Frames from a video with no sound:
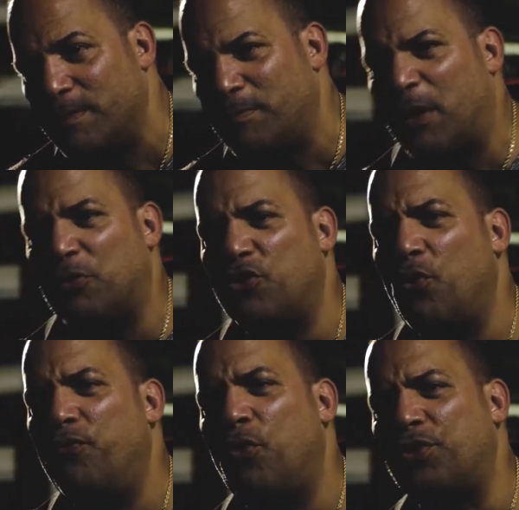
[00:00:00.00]
but I was
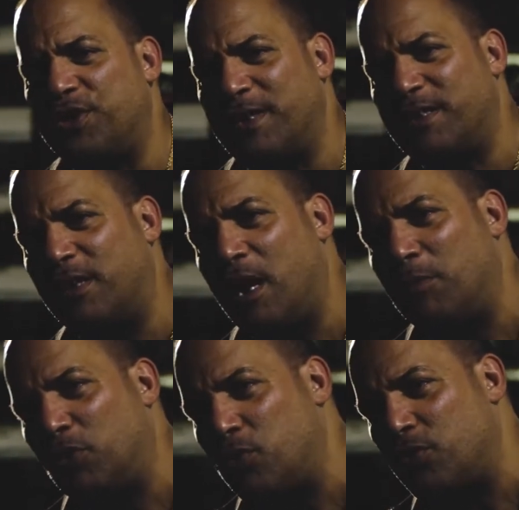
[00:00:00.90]
so fortunate to come
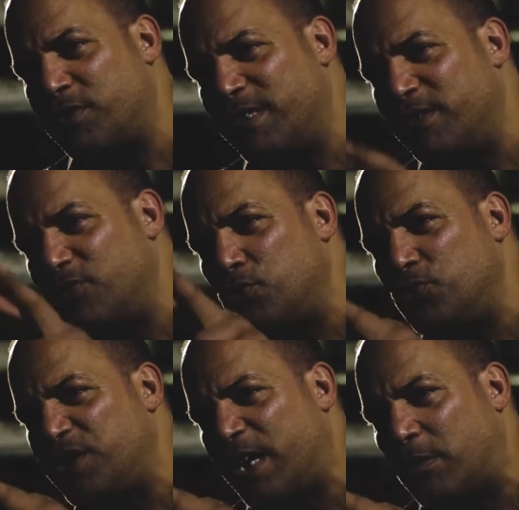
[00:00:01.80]
across these 2
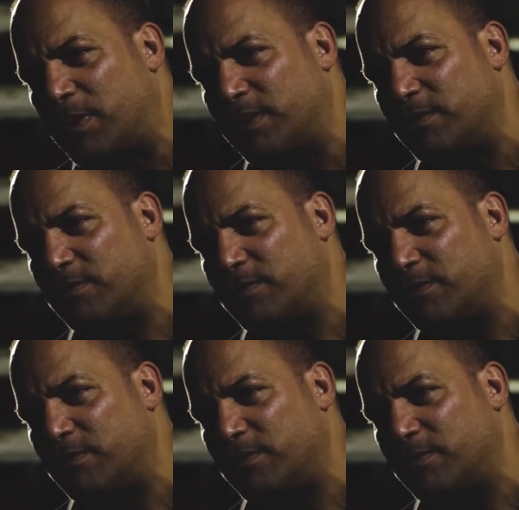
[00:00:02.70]
gentlemen.